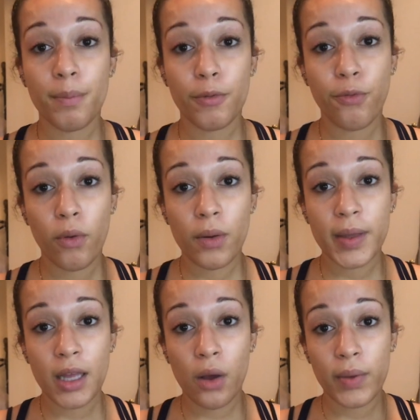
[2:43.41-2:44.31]
Before
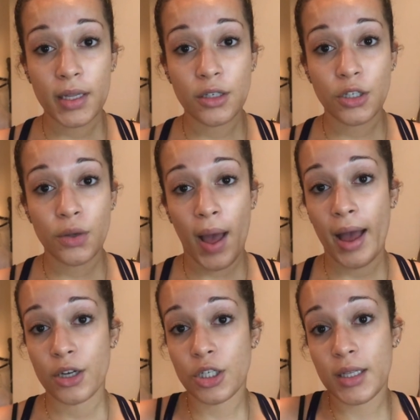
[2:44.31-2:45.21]
we go into
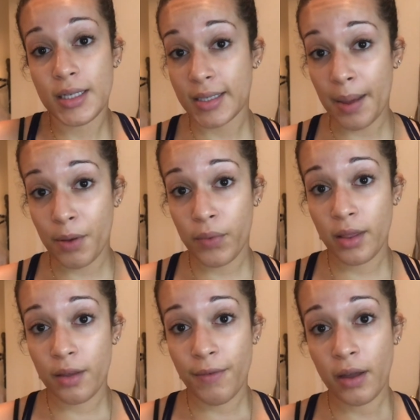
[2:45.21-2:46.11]
actually
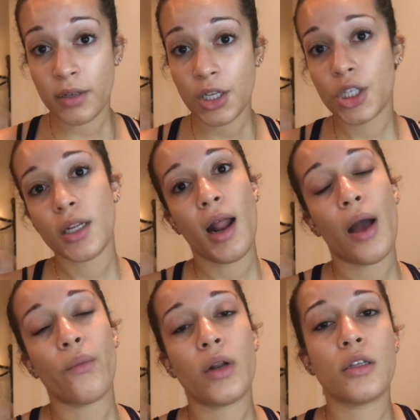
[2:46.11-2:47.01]
demoing the foundation,
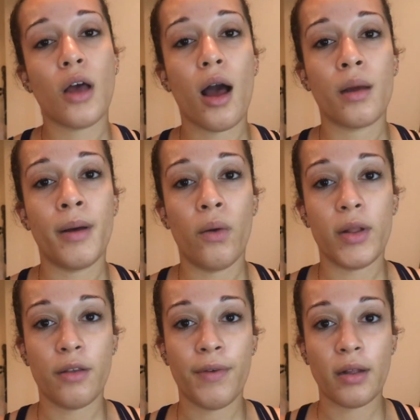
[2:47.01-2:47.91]
I want to talk about
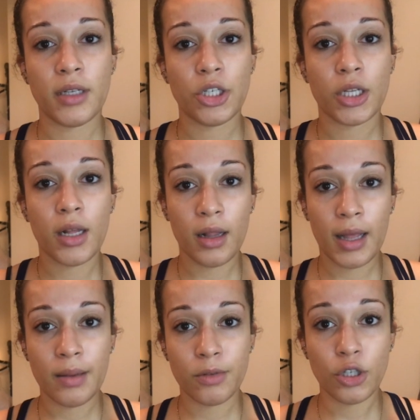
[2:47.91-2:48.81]
what the foundation
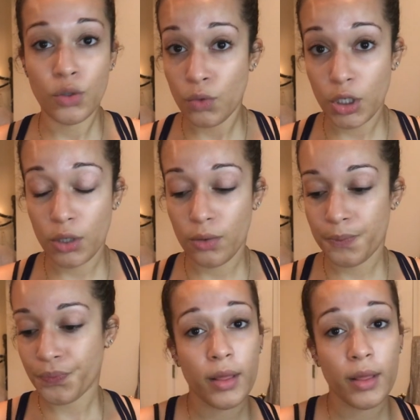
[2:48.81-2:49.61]
claims to do.